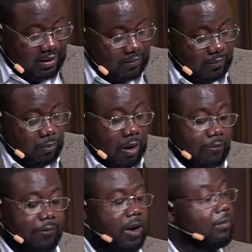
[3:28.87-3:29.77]
From our
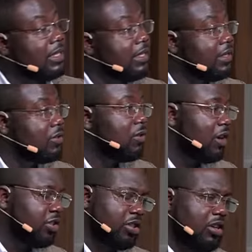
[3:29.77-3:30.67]
families to
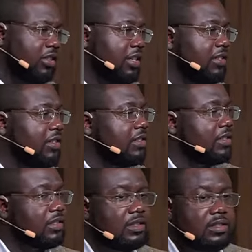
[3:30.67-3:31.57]
our churches
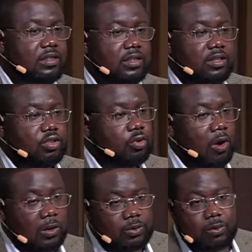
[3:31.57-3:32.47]
to
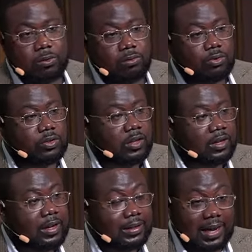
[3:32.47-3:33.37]
our schools.
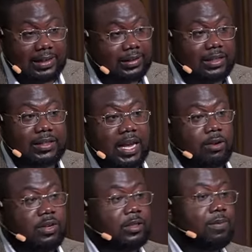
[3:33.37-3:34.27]
That is the
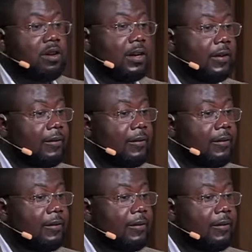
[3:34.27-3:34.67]
scariest part.